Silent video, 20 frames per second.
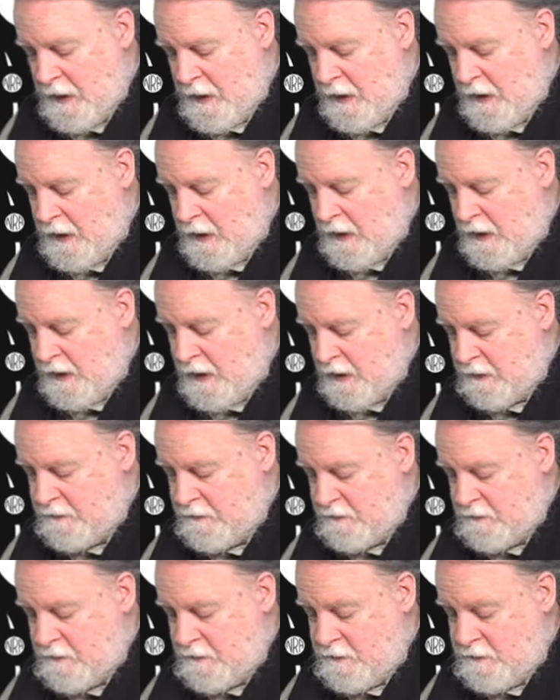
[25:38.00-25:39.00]
Uh,
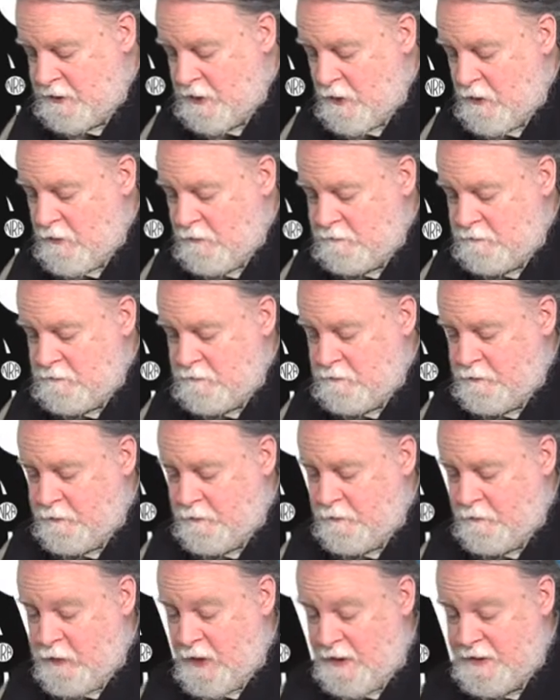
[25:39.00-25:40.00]
so
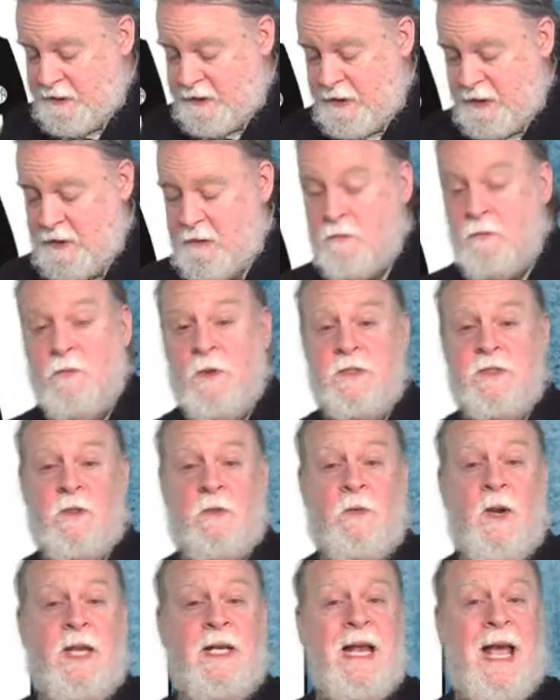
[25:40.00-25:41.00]
was the, was the
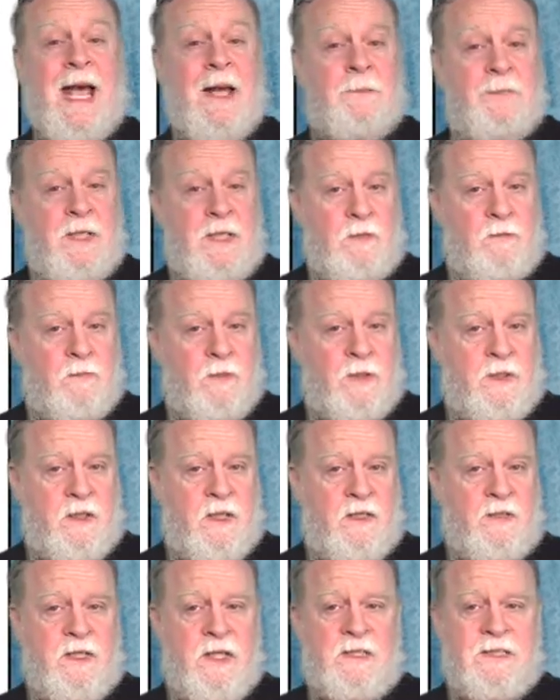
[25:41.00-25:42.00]
right happy? Were the
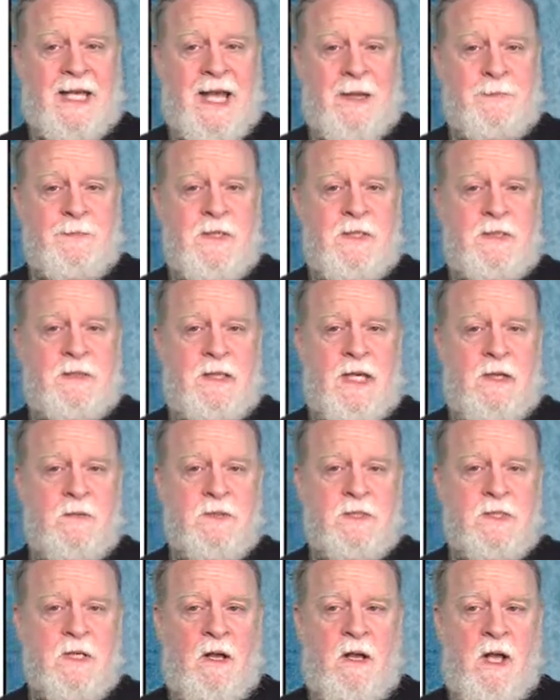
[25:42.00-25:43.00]
gun nuts happy that that
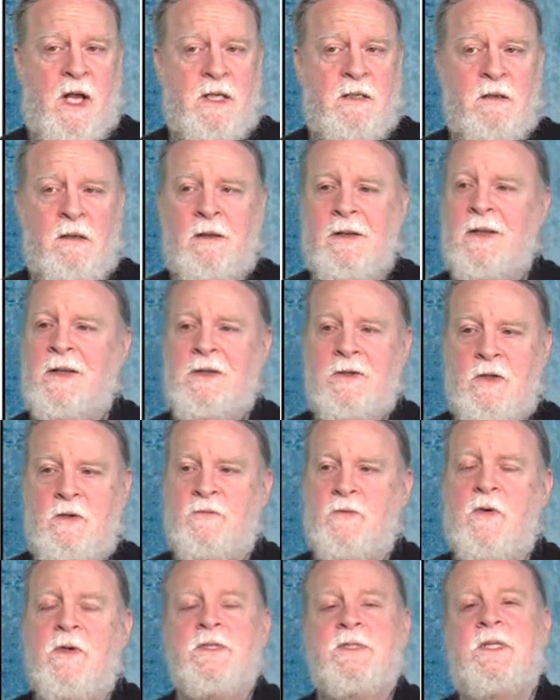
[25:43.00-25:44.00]
was gone? No, of
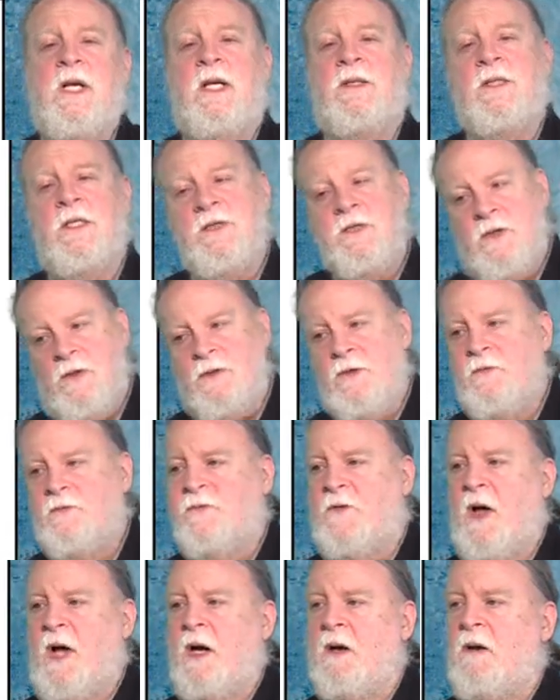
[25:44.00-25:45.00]
course not. They turned their
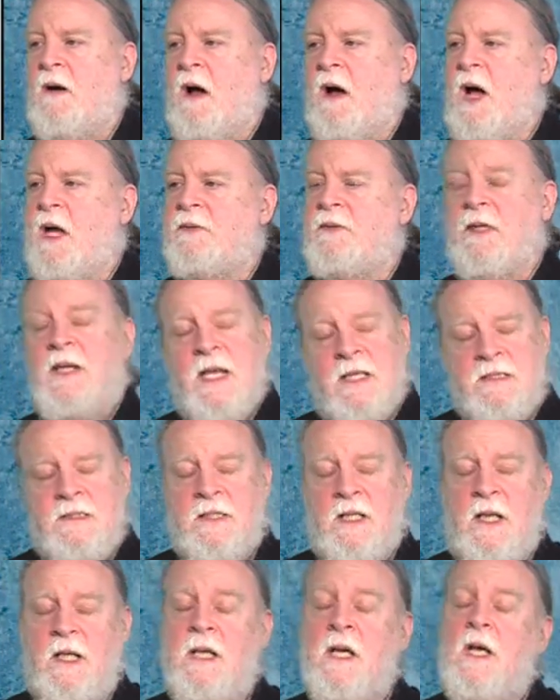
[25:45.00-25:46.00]
fire on the next
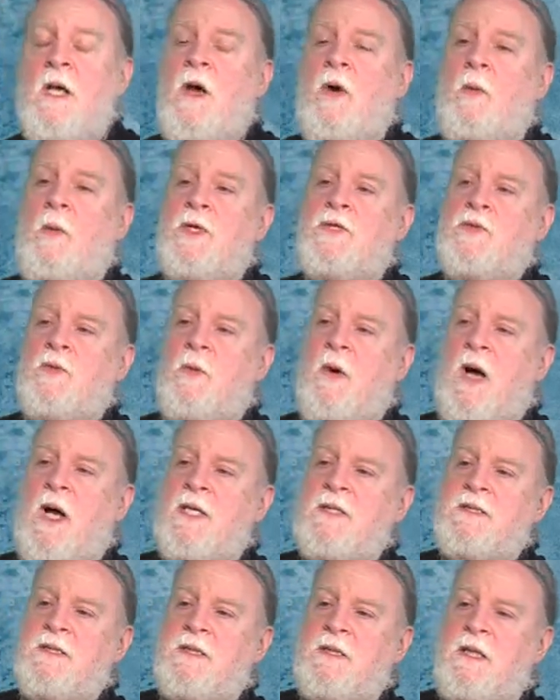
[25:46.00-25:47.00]
thing, which
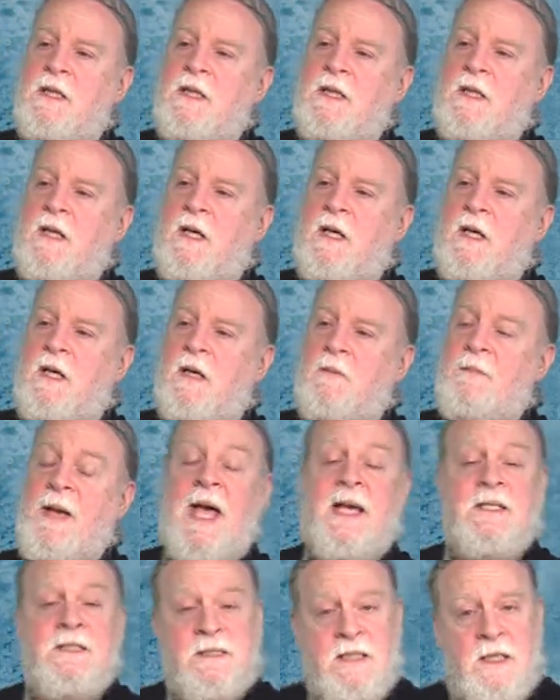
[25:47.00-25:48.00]
was the uh,
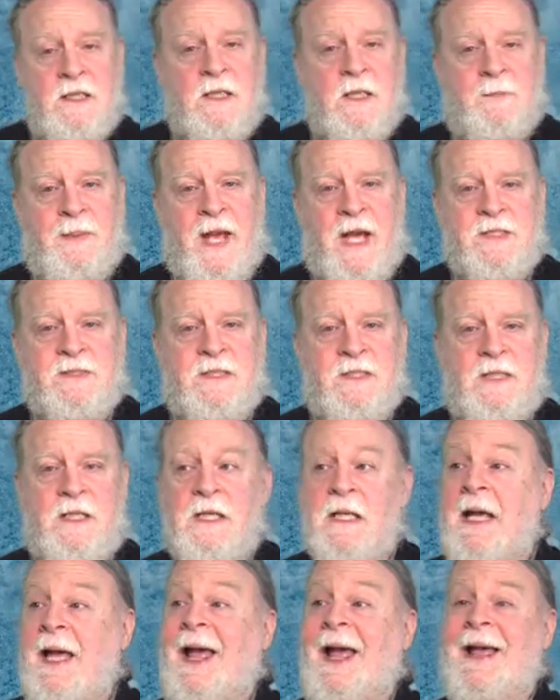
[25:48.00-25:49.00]
magazine
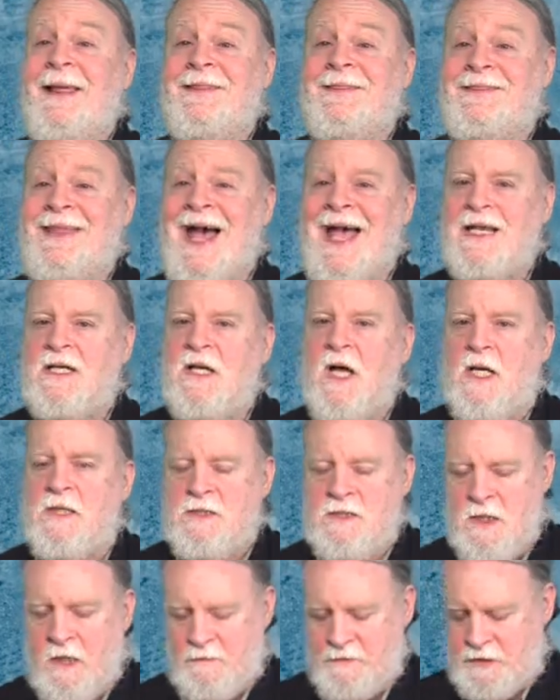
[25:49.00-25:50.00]
capacity. That
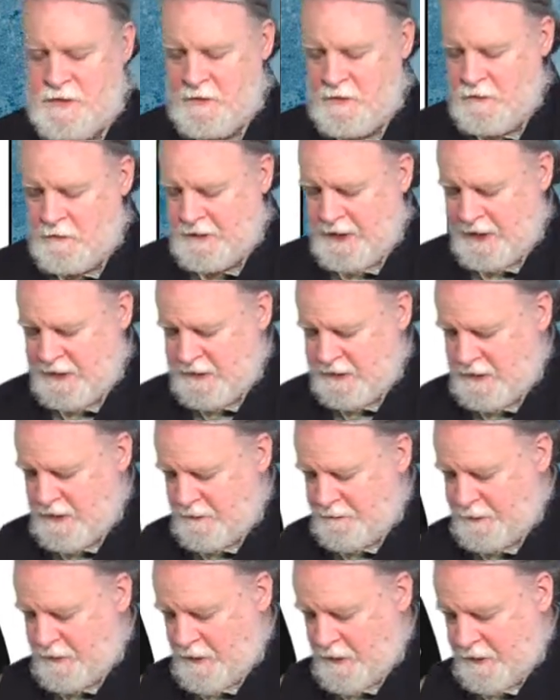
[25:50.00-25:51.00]
got dumped too. That's
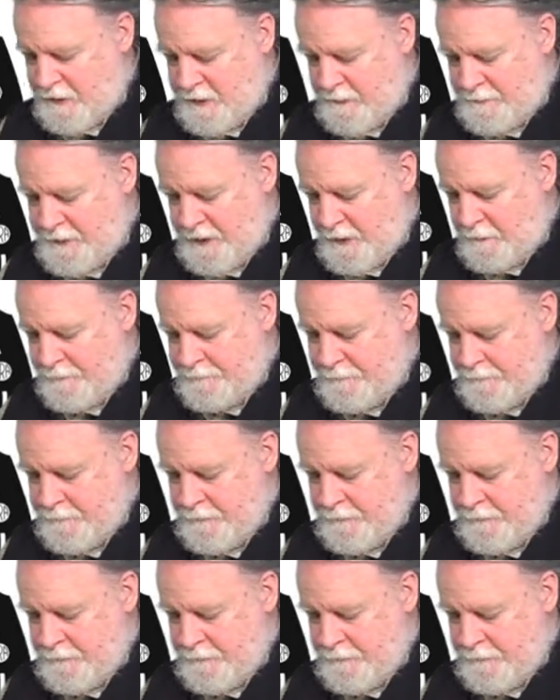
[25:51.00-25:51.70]
not part of the bill.